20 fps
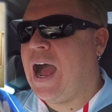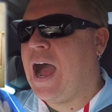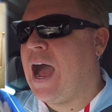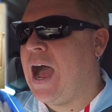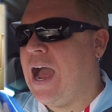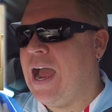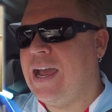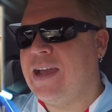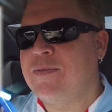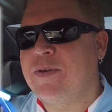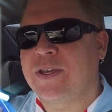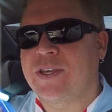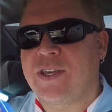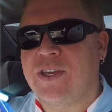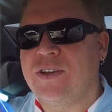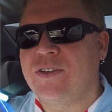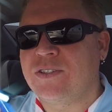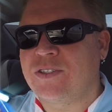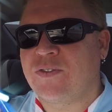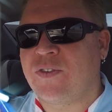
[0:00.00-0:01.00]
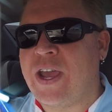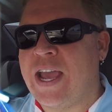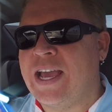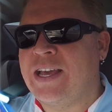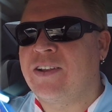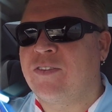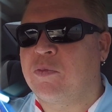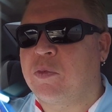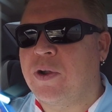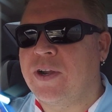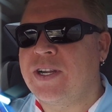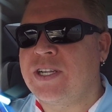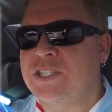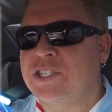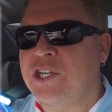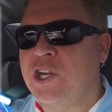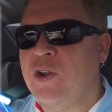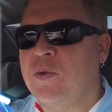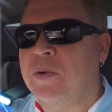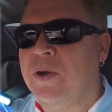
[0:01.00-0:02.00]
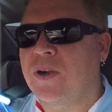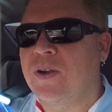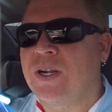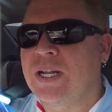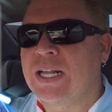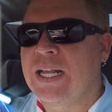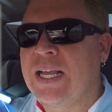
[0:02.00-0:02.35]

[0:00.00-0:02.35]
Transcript: I am a huge fan of British humor,